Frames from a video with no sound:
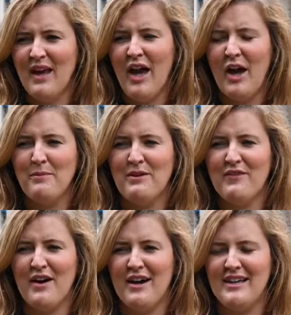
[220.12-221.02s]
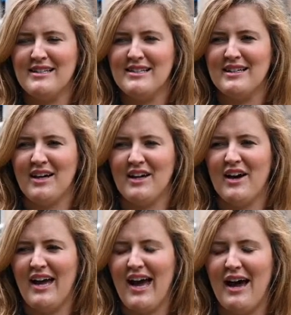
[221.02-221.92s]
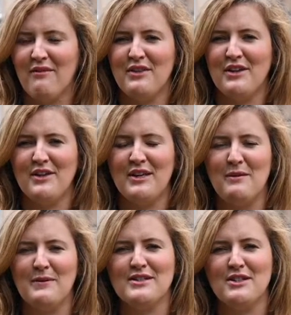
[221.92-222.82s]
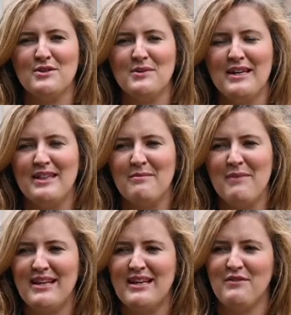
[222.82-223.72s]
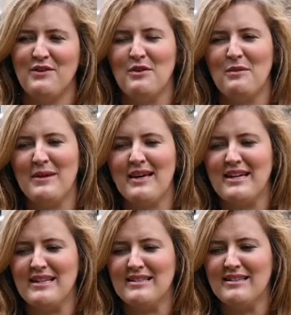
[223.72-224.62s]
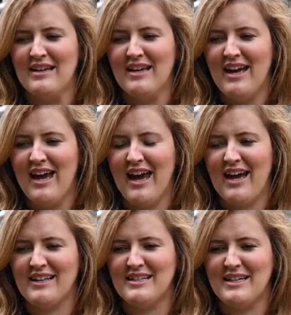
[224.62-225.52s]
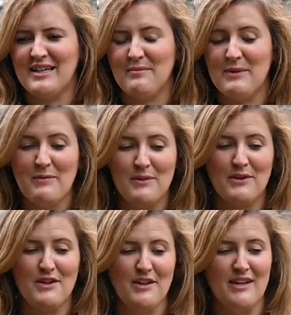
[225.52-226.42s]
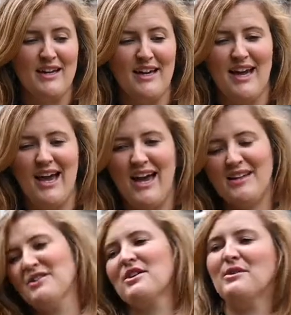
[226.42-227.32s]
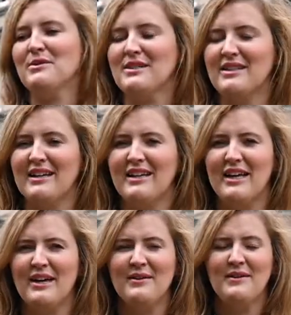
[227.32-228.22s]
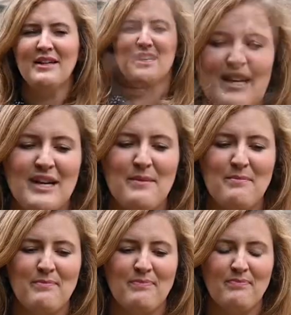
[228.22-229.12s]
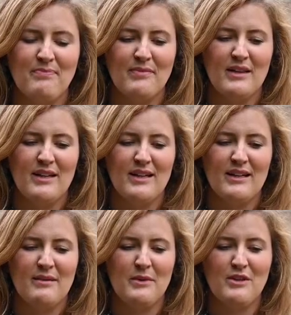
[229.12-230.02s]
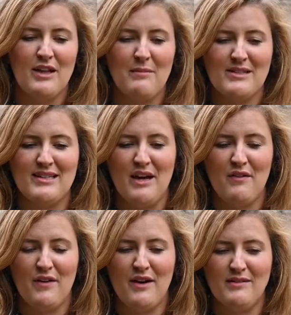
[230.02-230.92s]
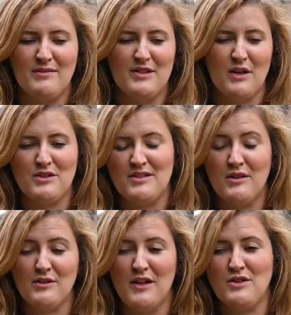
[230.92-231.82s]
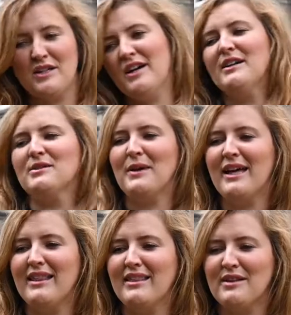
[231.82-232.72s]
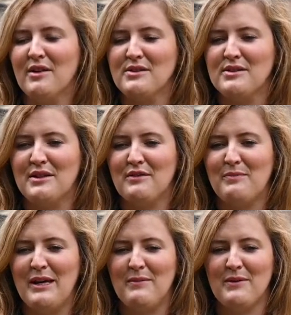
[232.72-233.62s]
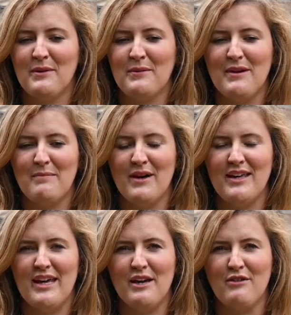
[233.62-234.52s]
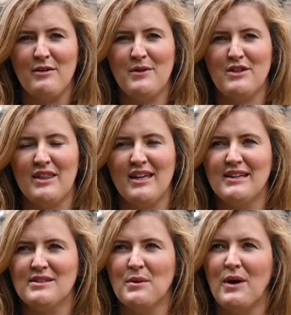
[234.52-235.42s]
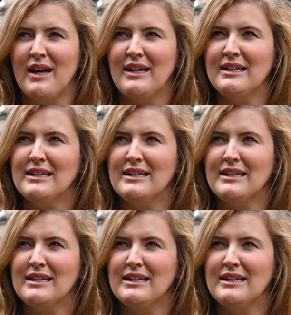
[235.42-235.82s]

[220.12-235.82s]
I hope you find, like I have, that you keep in touch with many of your peers and people younger and older than you. And, much like myself, I still socialise with lots of people that were in my year group, which I think is quite